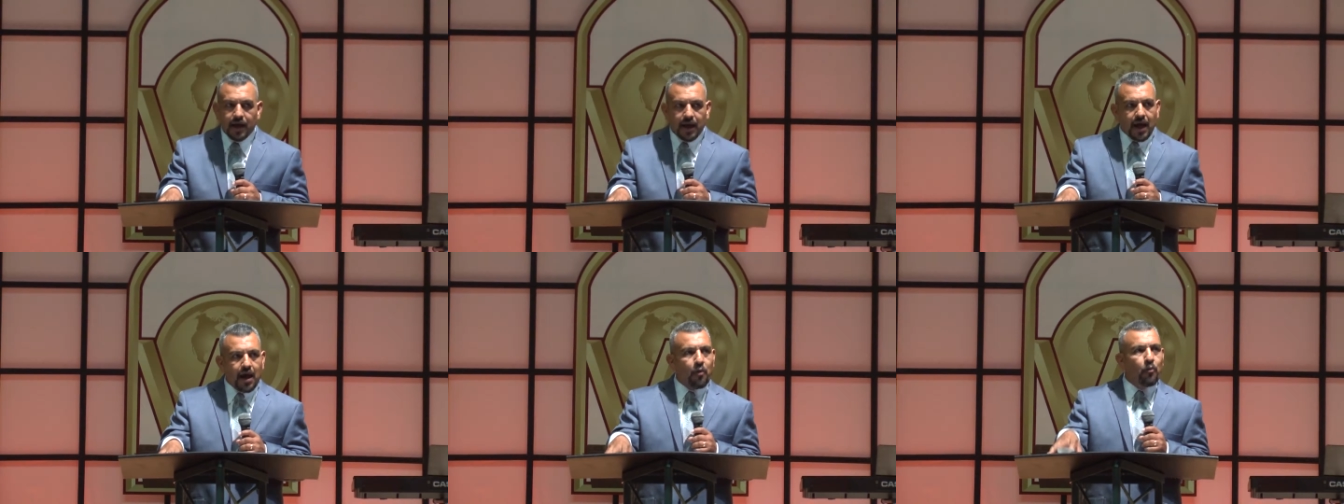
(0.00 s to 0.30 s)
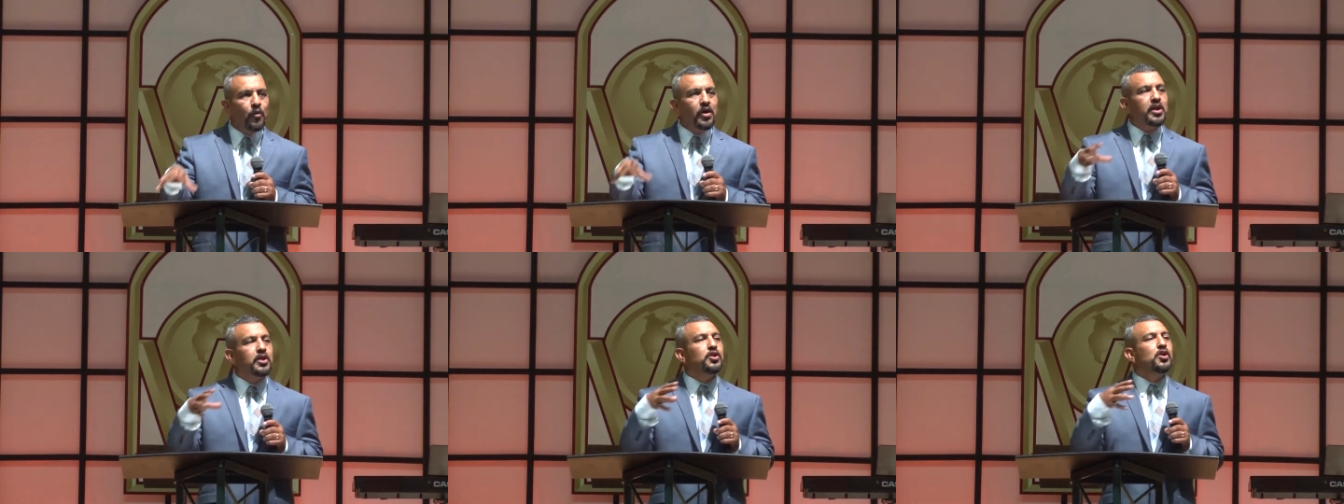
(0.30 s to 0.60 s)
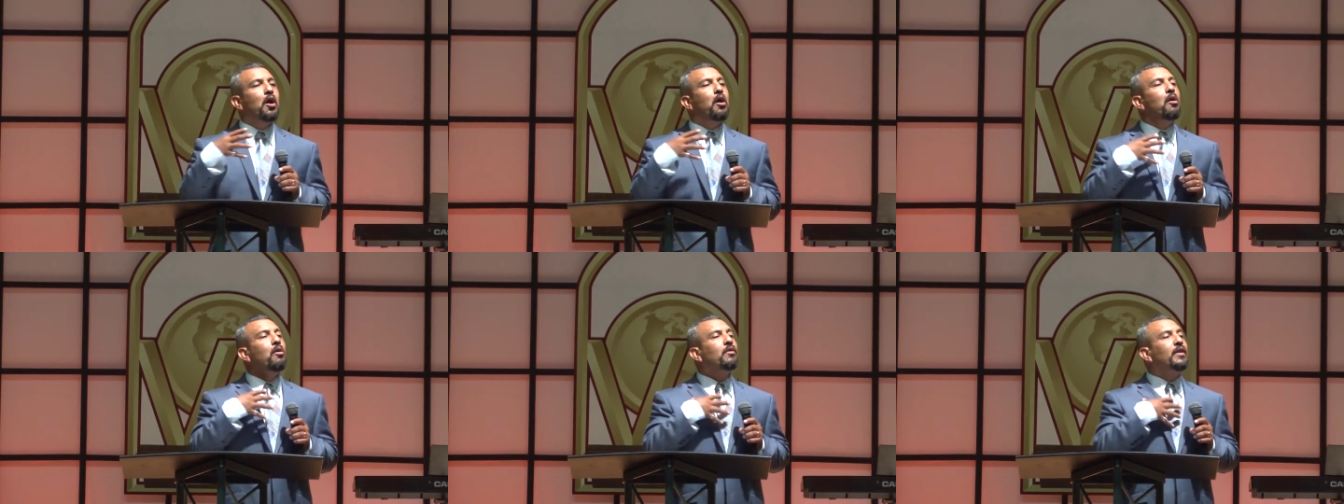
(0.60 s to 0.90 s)
and we
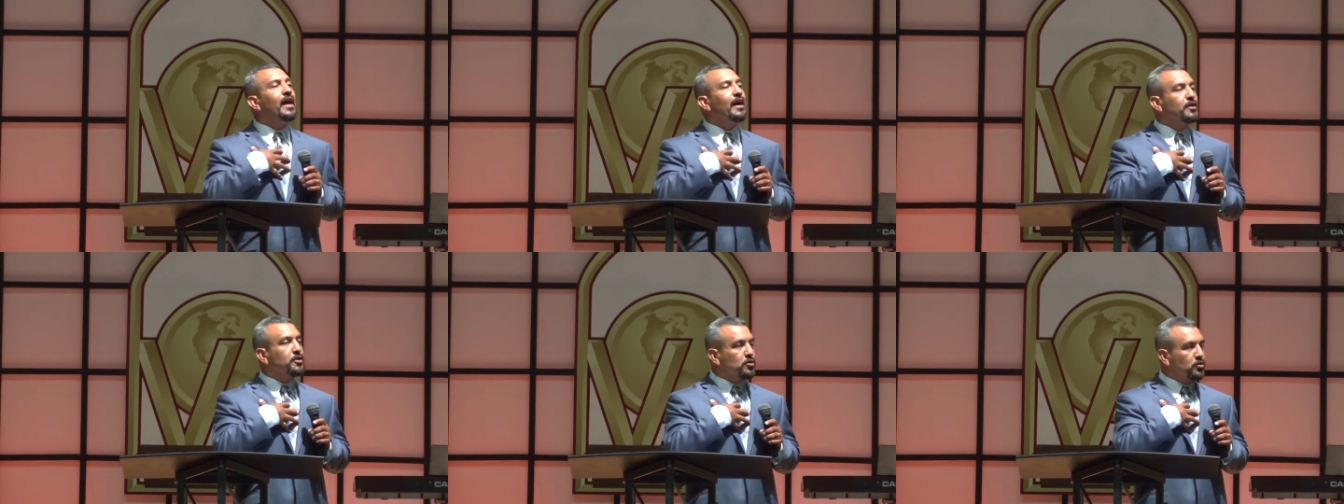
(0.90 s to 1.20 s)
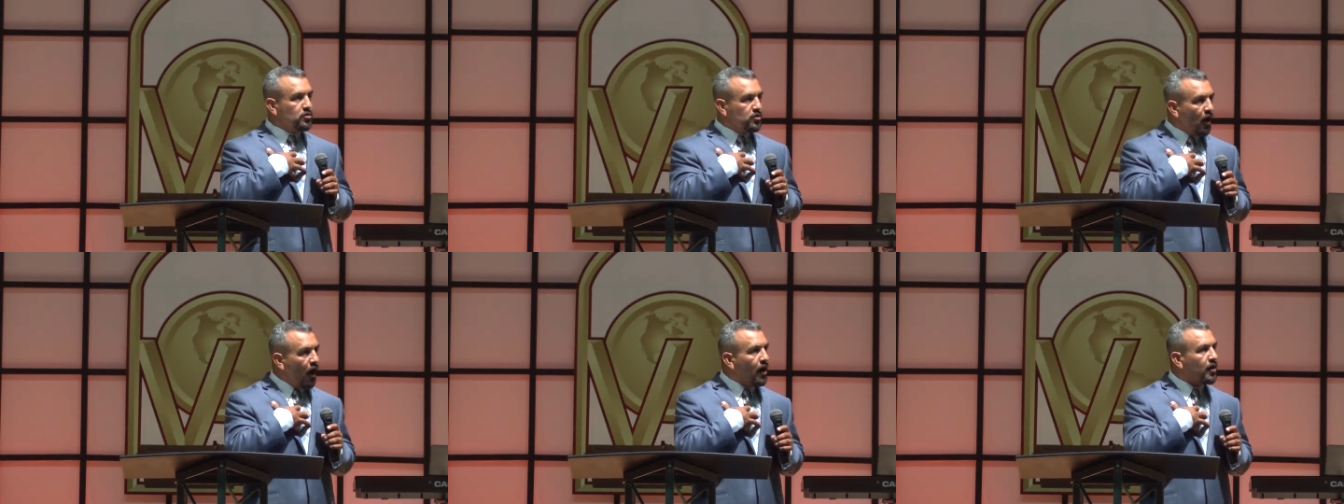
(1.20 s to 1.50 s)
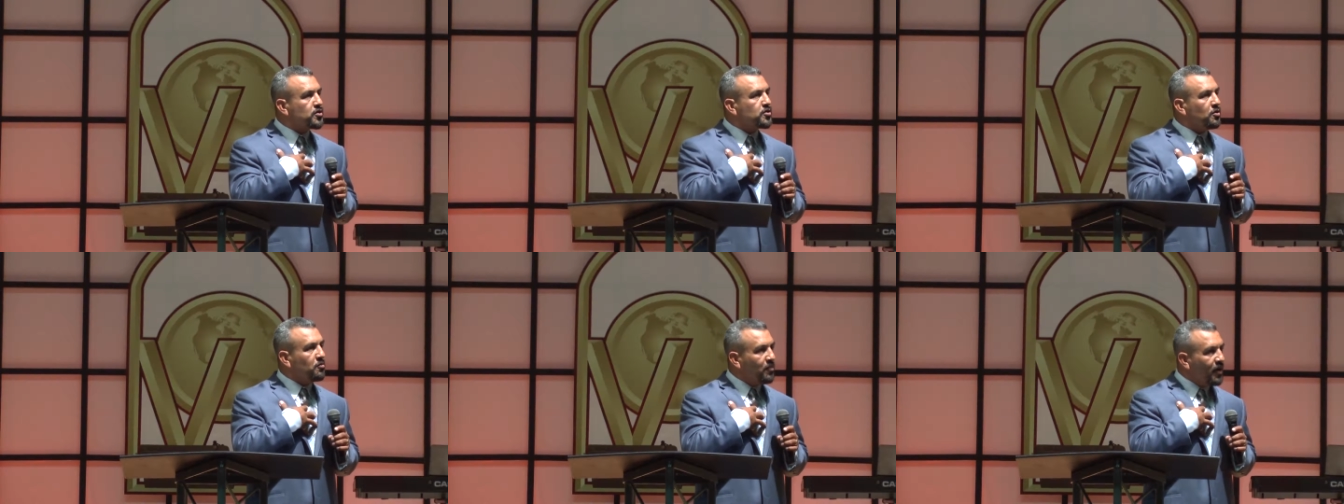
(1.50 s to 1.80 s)
don't like to
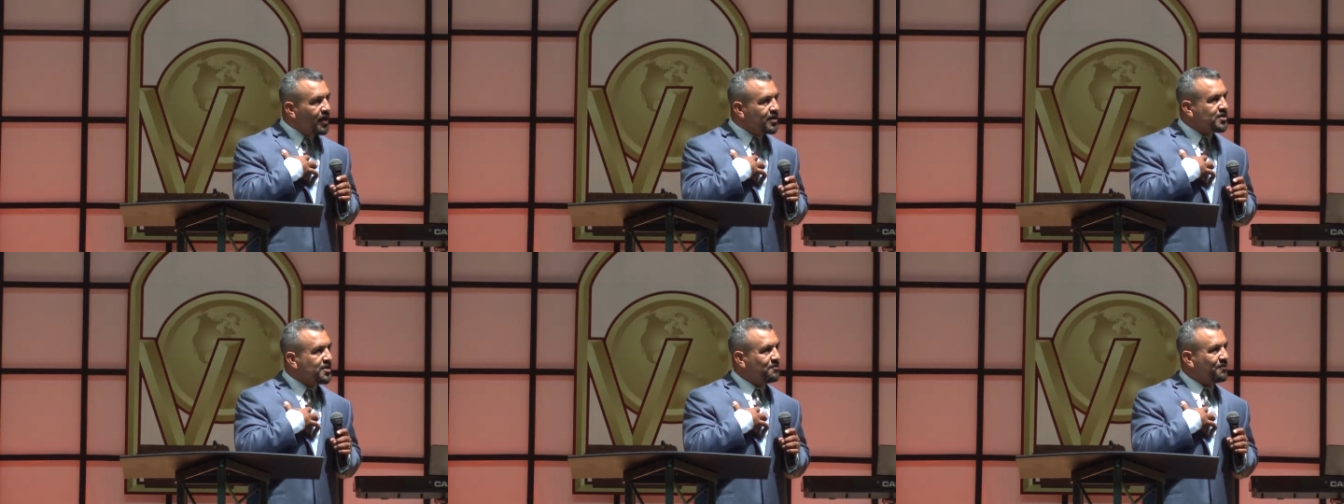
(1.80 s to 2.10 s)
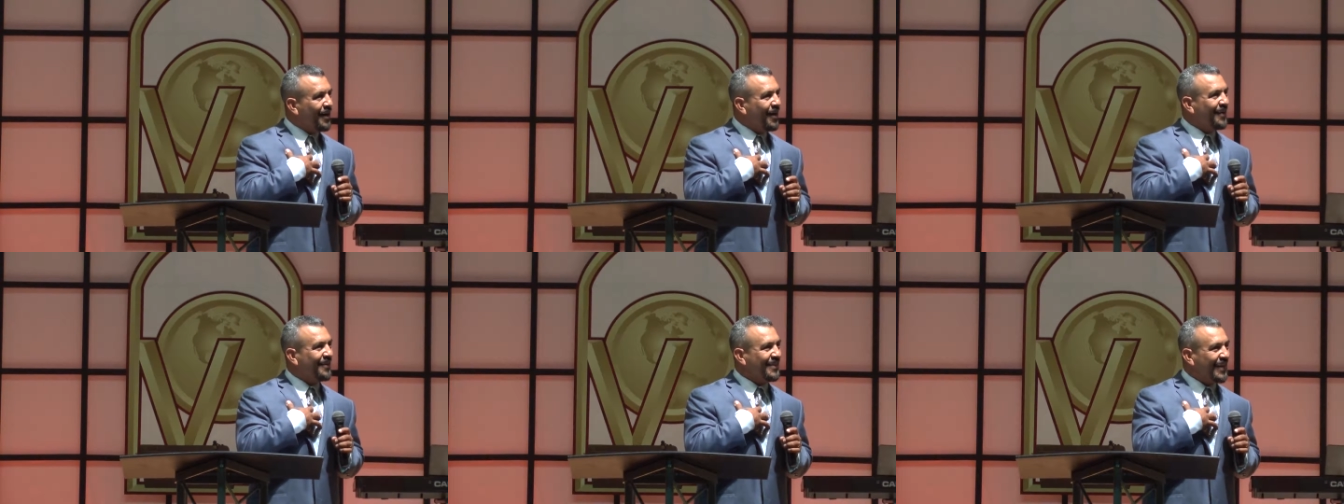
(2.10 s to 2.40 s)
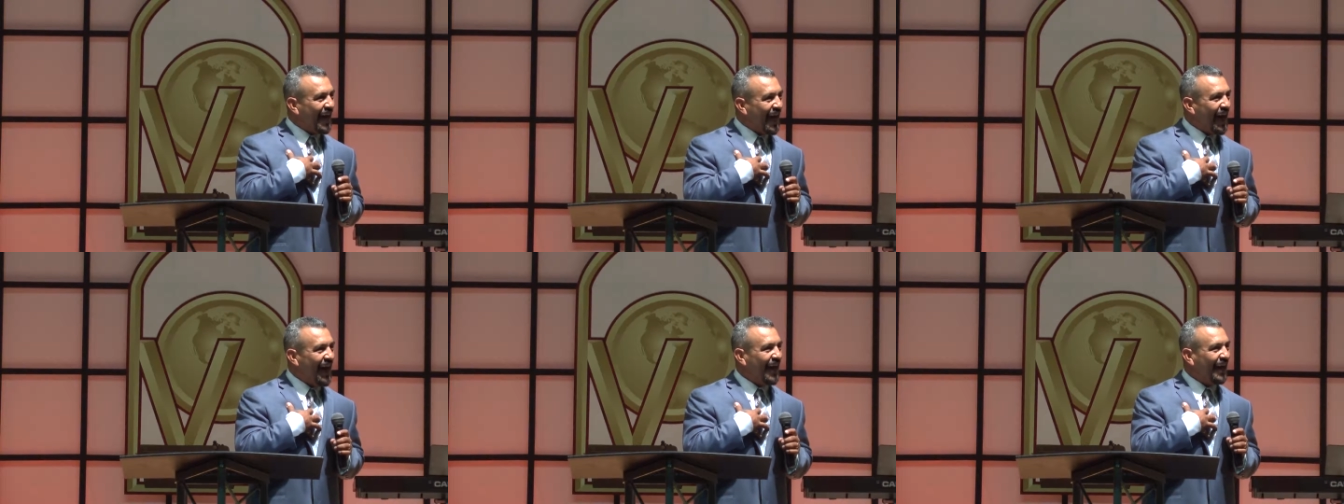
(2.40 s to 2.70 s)
talk so much about
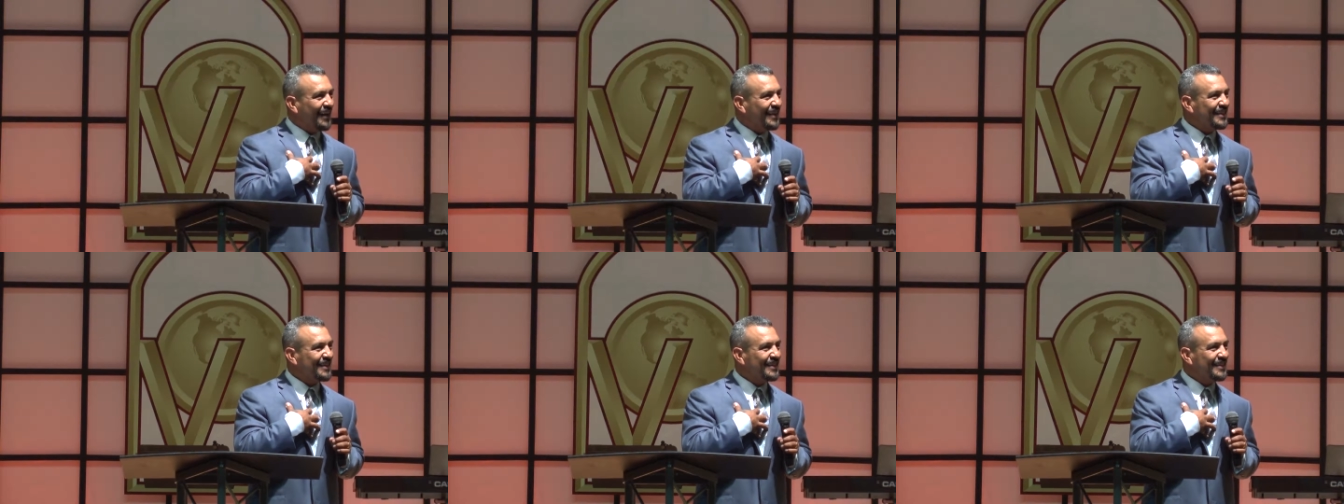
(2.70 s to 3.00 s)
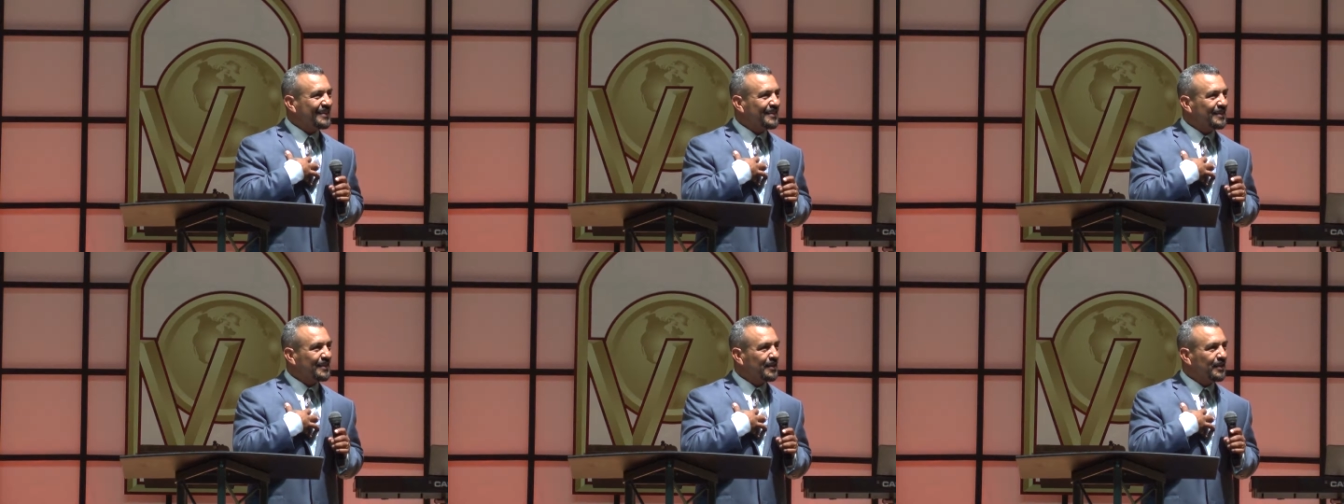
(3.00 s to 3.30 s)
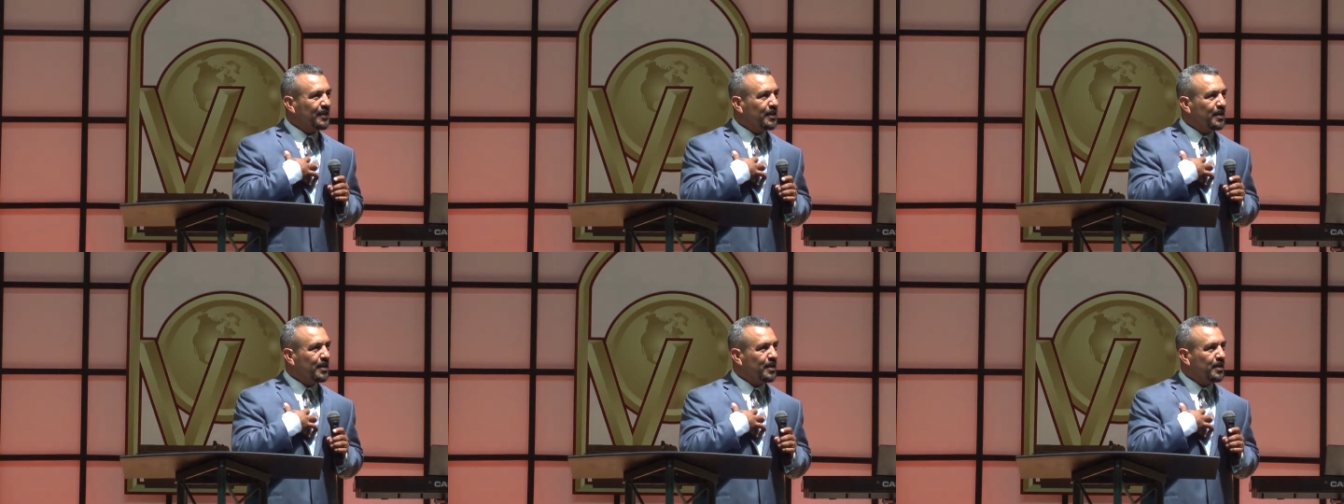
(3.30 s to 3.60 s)
that?
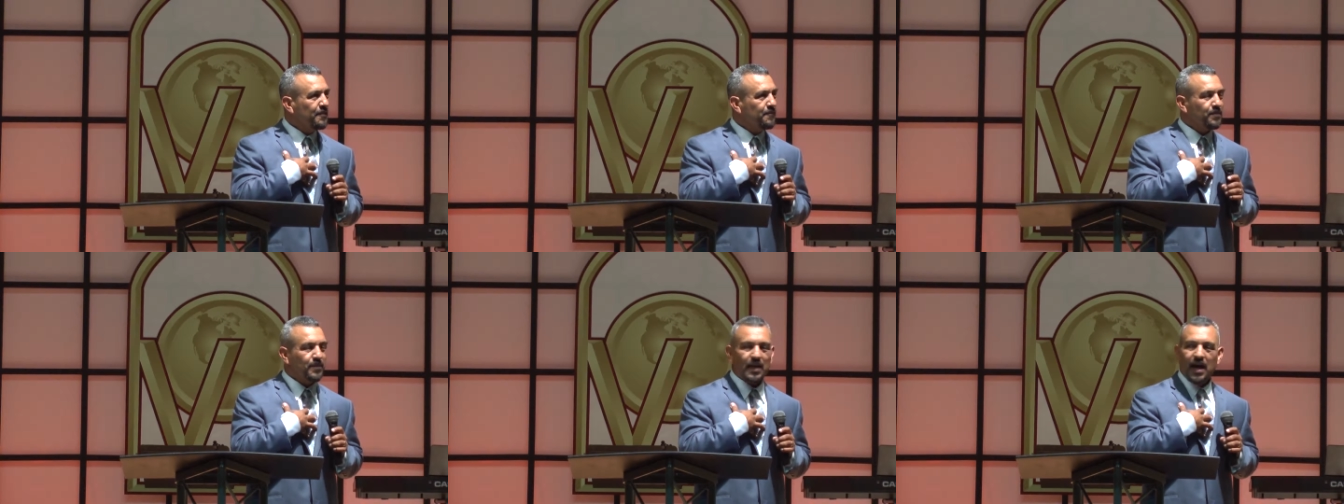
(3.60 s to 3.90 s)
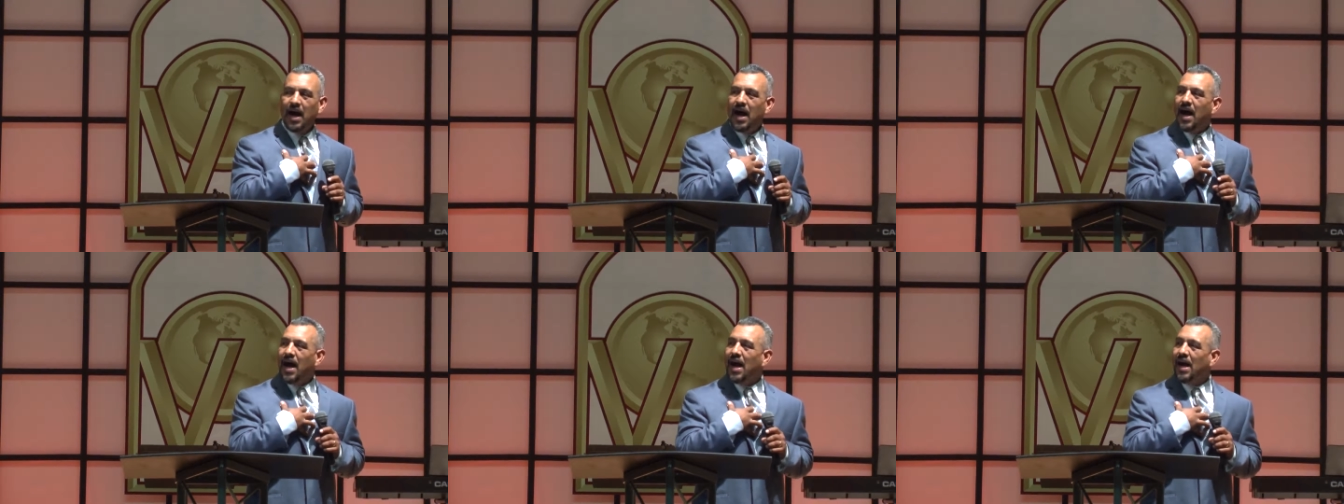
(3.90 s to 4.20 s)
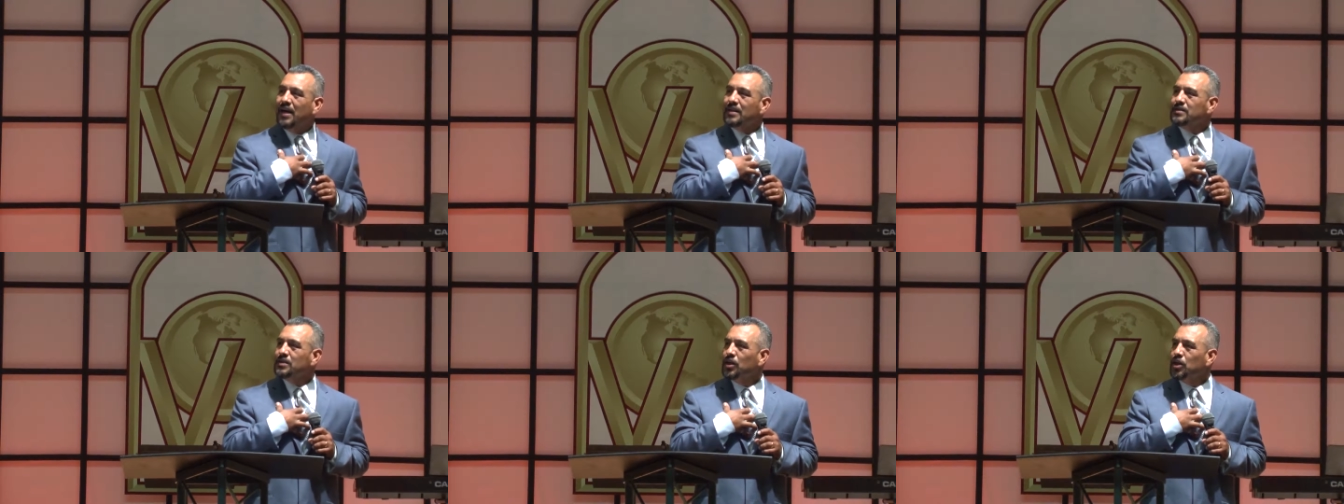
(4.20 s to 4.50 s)

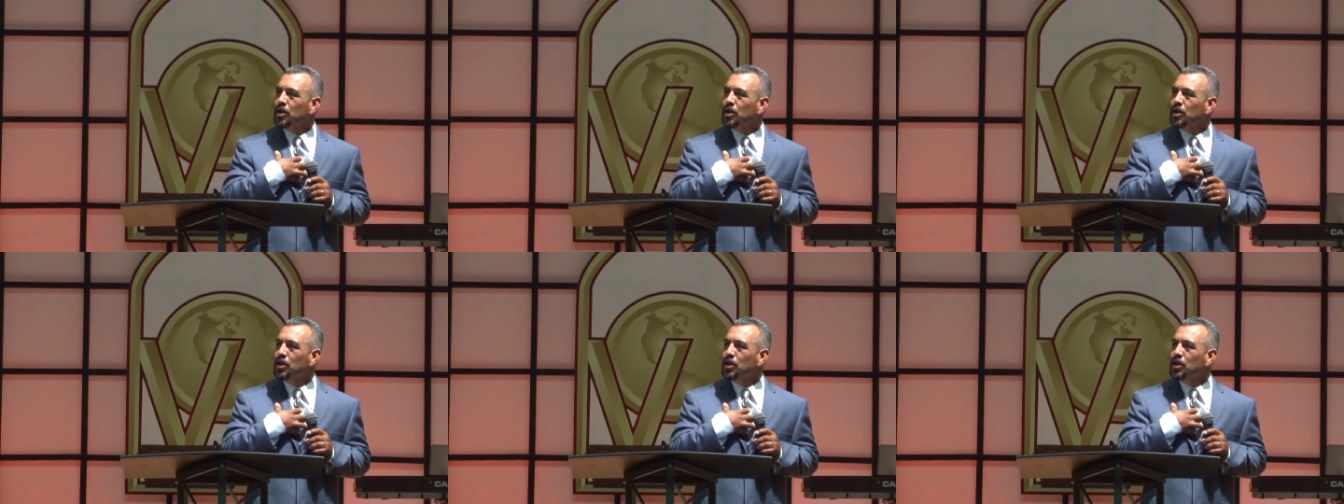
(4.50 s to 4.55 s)
Huh?